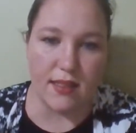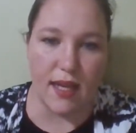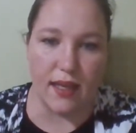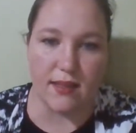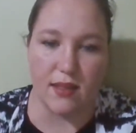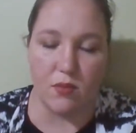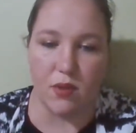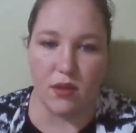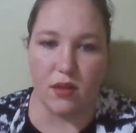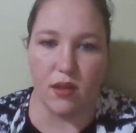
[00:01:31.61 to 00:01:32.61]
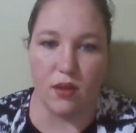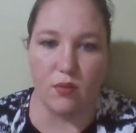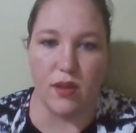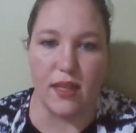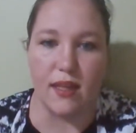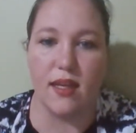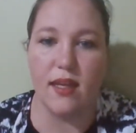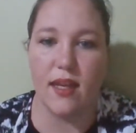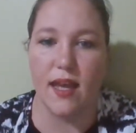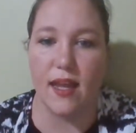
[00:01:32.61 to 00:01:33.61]
text that we're going to read,
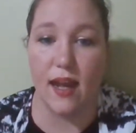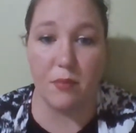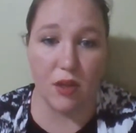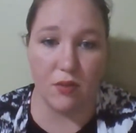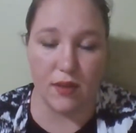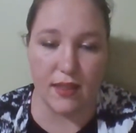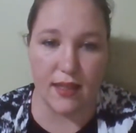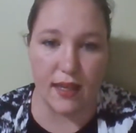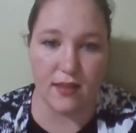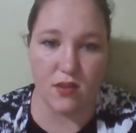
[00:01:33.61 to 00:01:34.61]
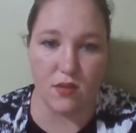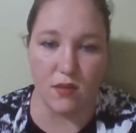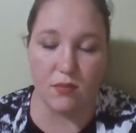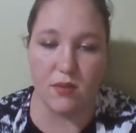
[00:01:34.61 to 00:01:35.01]
and I'm going to read the text to them.